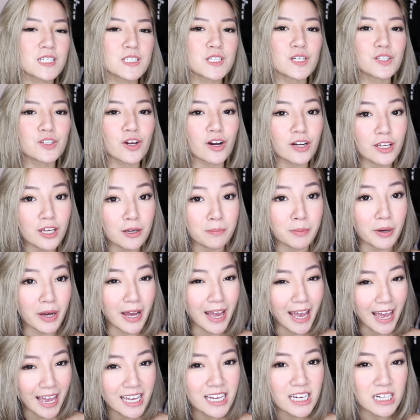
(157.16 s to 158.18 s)
So talking about
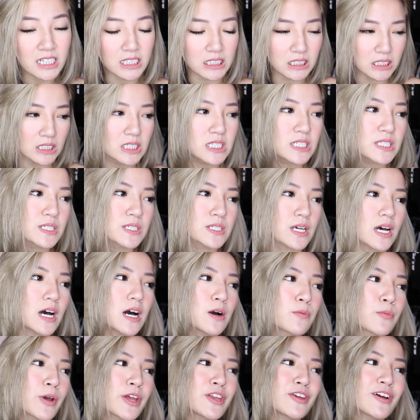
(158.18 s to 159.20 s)
angles,
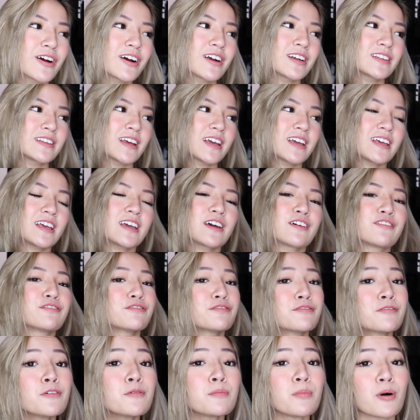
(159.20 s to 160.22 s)
when you're taking a
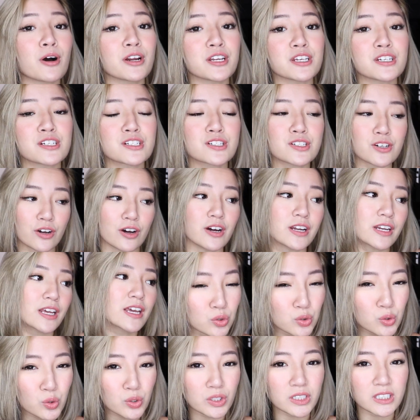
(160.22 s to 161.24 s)
full body shot,
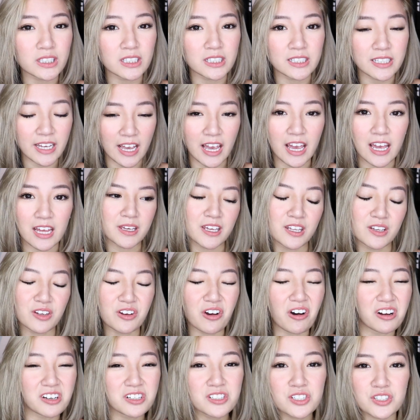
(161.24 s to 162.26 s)
note that in
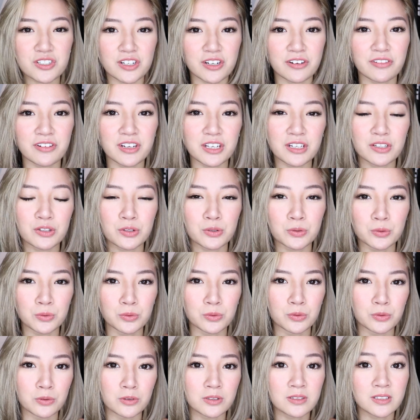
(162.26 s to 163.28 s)
contrary
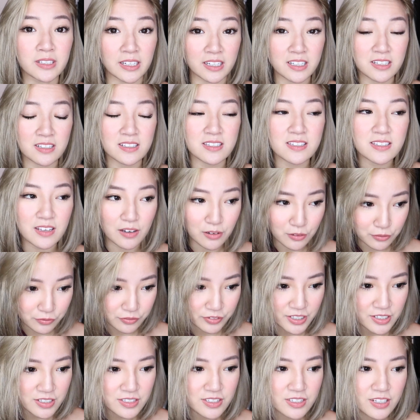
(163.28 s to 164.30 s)
to taking
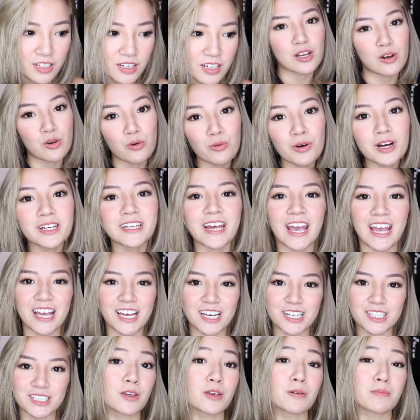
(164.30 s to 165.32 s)
selfies, the lower the
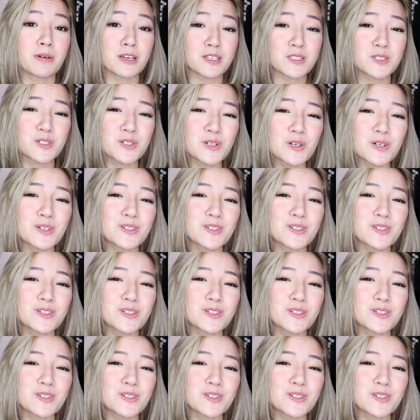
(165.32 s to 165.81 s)
angle, it makes you look